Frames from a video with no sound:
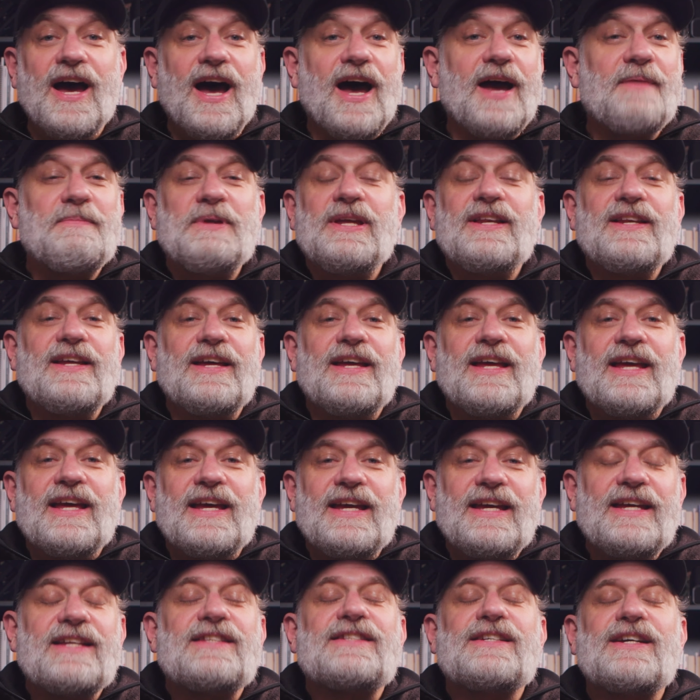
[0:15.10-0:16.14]
I mean,
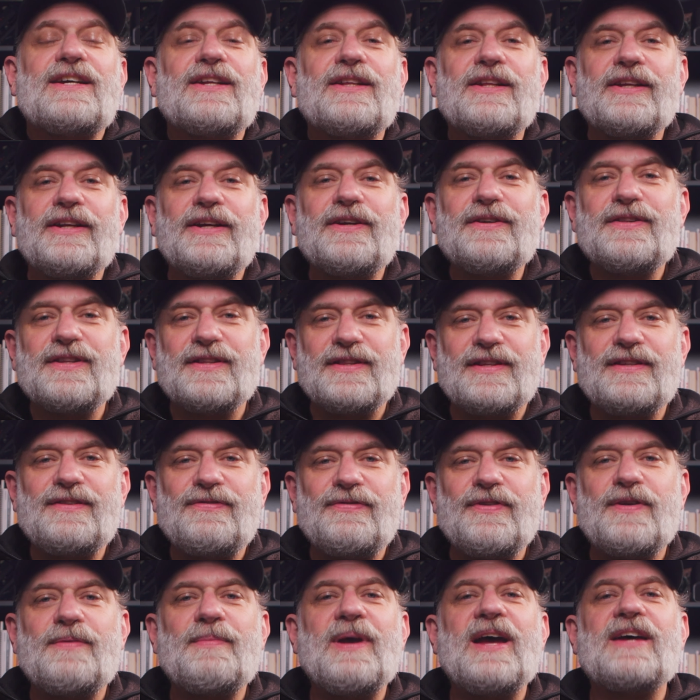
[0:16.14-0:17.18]
it's clear that this
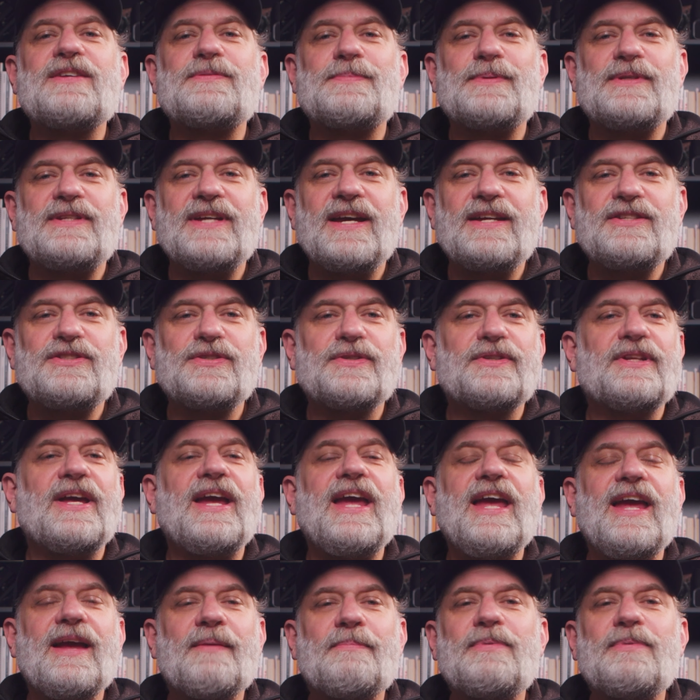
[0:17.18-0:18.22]
film has potential
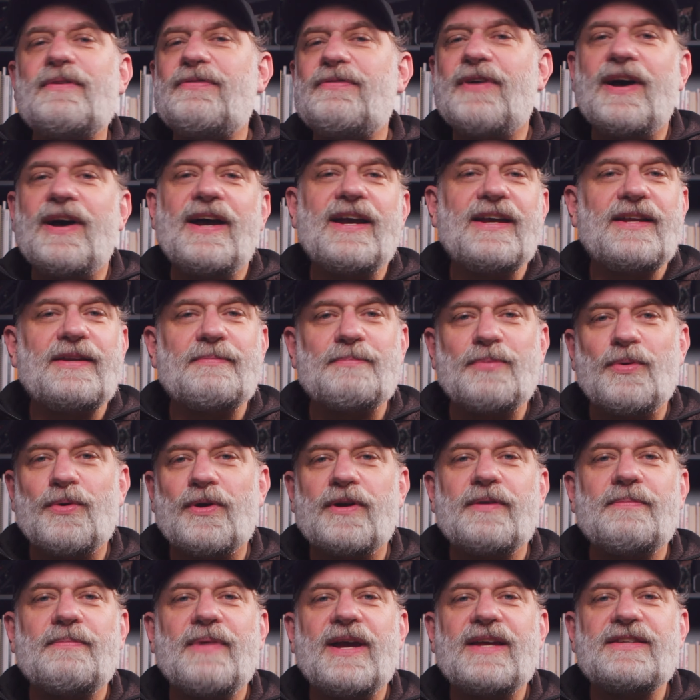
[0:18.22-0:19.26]
to amplify an
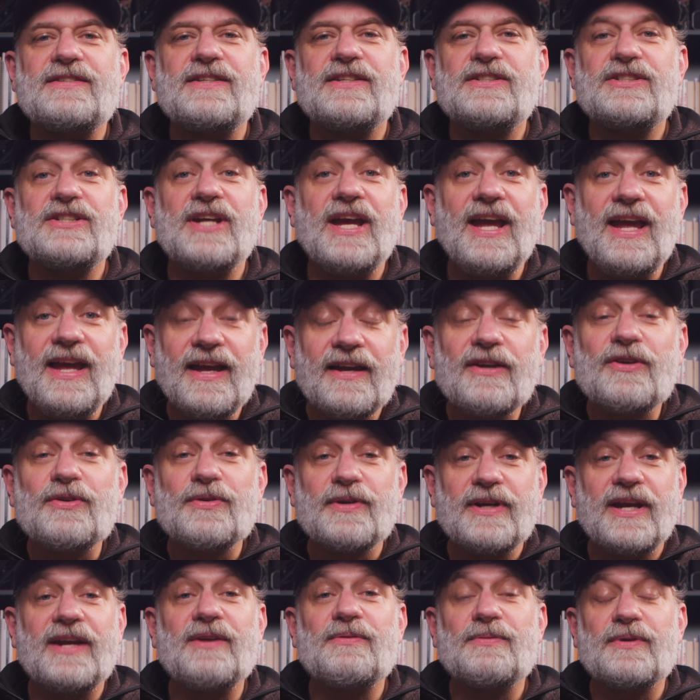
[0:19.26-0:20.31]
important message and
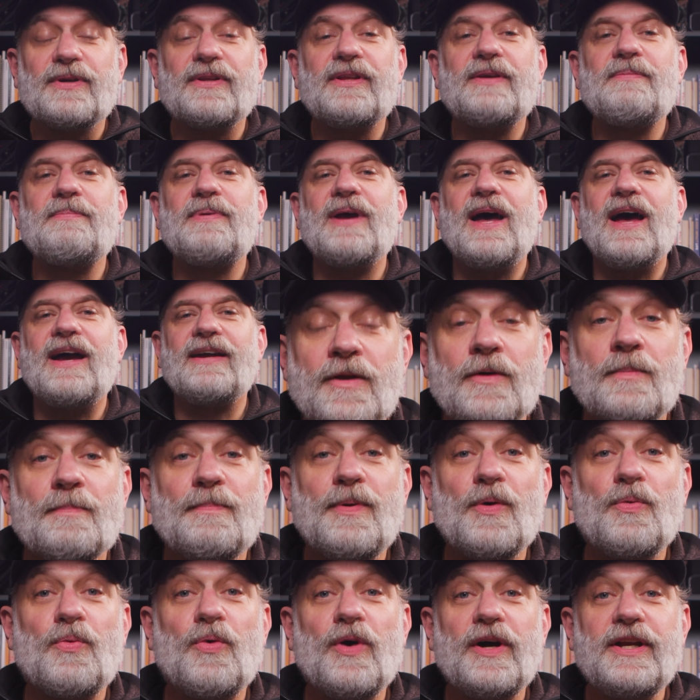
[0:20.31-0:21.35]
create real impact.
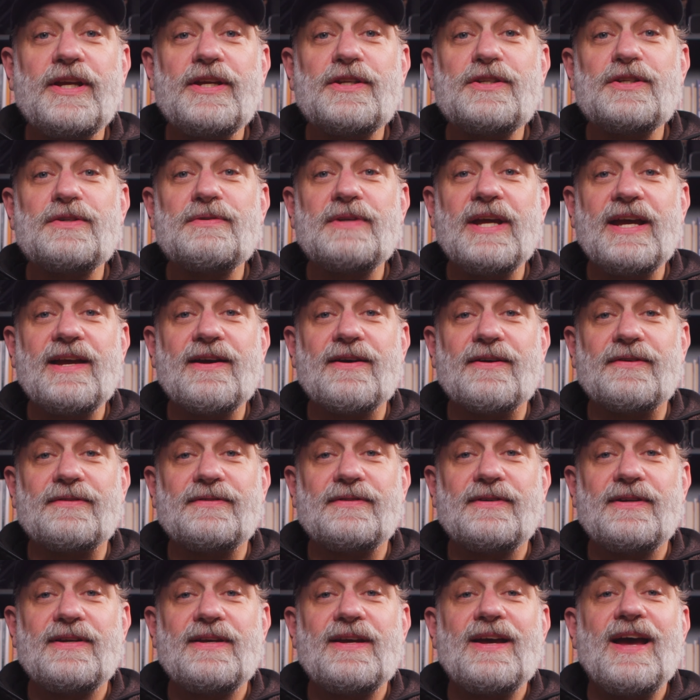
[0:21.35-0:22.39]
But what do you do now?
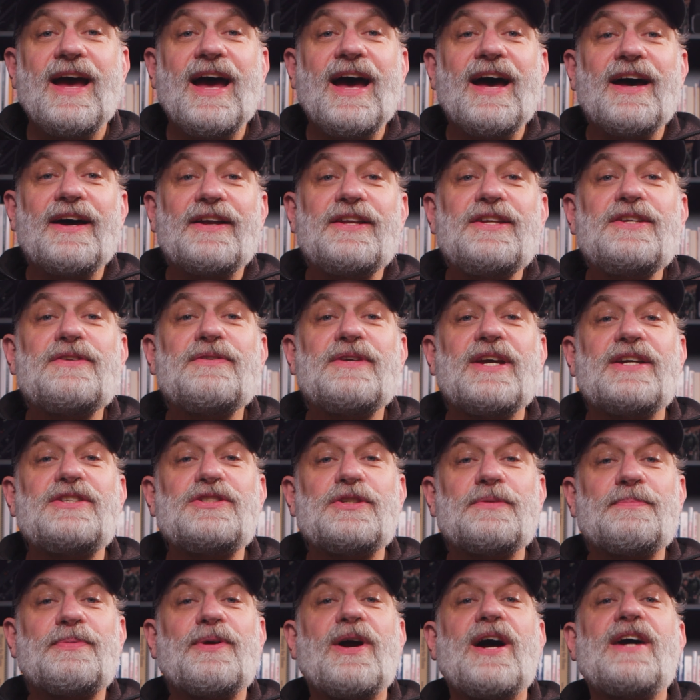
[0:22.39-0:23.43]
How do you get
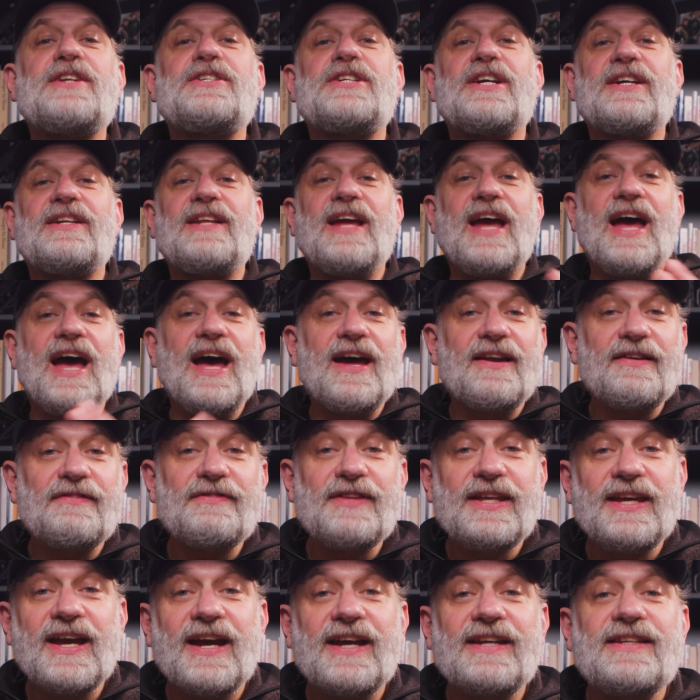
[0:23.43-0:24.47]
your project out of
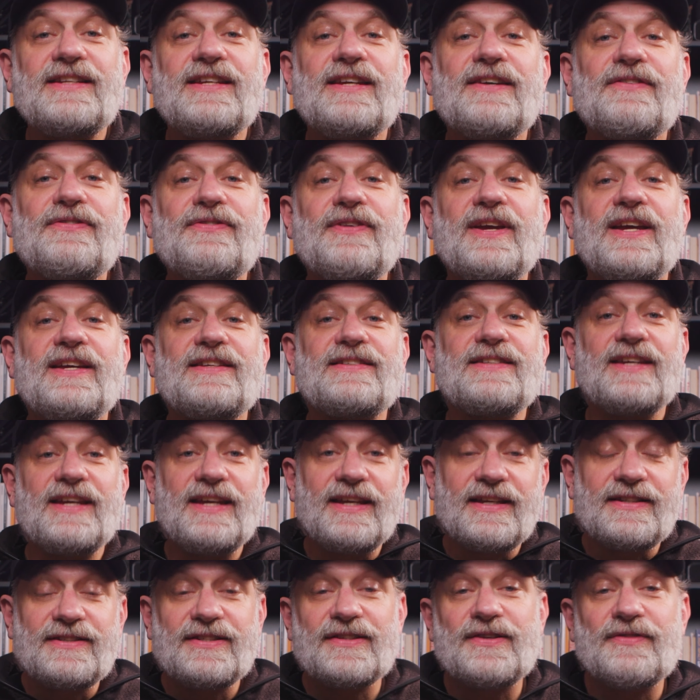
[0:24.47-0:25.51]
the idea phase
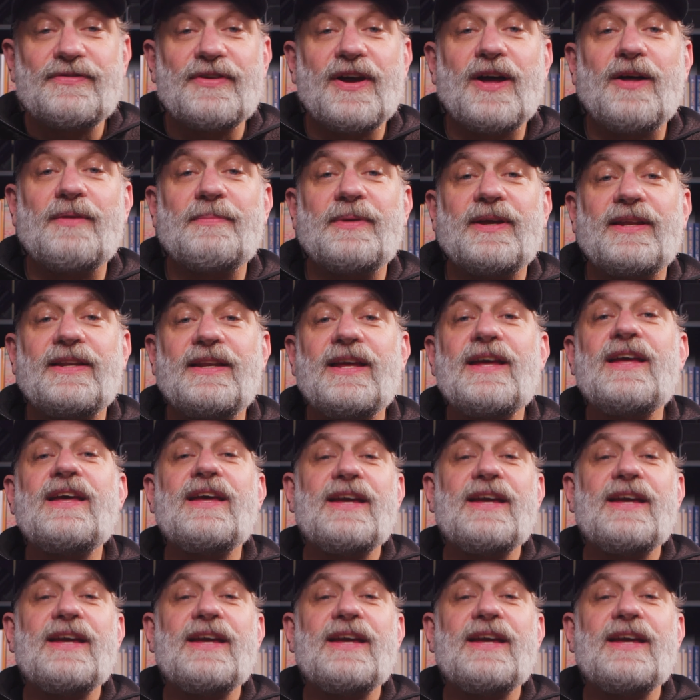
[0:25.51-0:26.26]
into development?